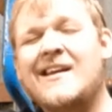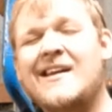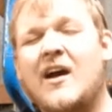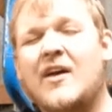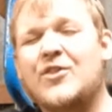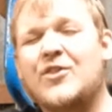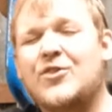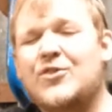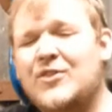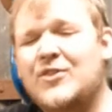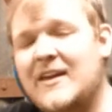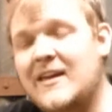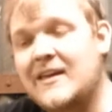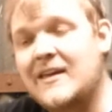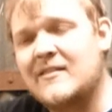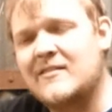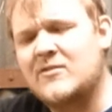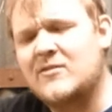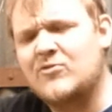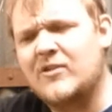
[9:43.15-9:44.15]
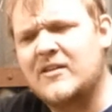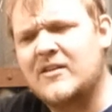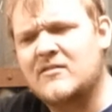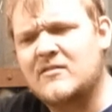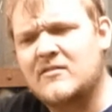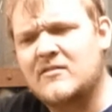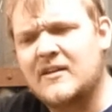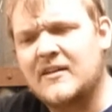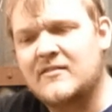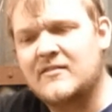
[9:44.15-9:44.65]
I think it's
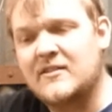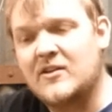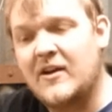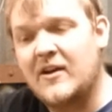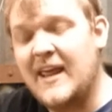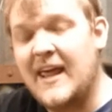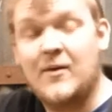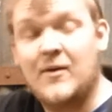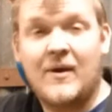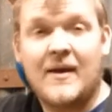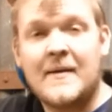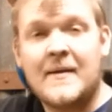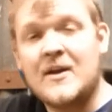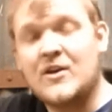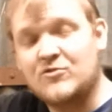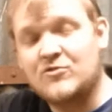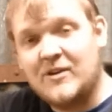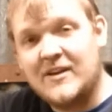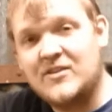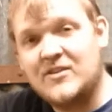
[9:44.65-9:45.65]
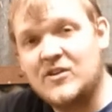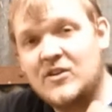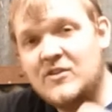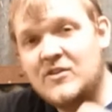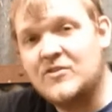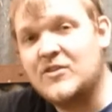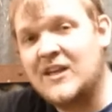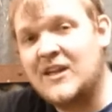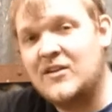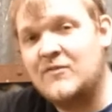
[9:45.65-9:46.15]
Drayson69. Anyway, Drayson,
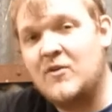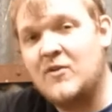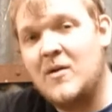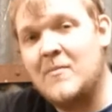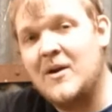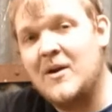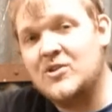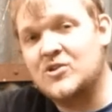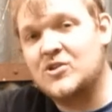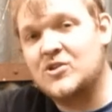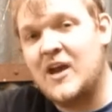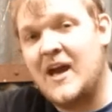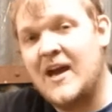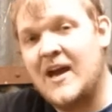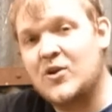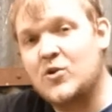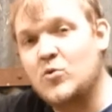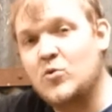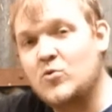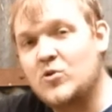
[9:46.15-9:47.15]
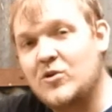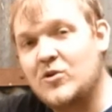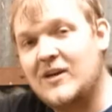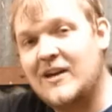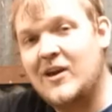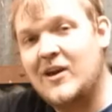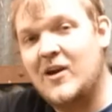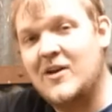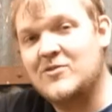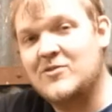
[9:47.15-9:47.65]
thank you very much. Cool
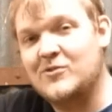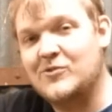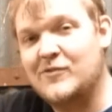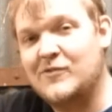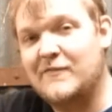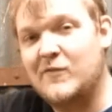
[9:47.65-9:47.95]
googly eyes on your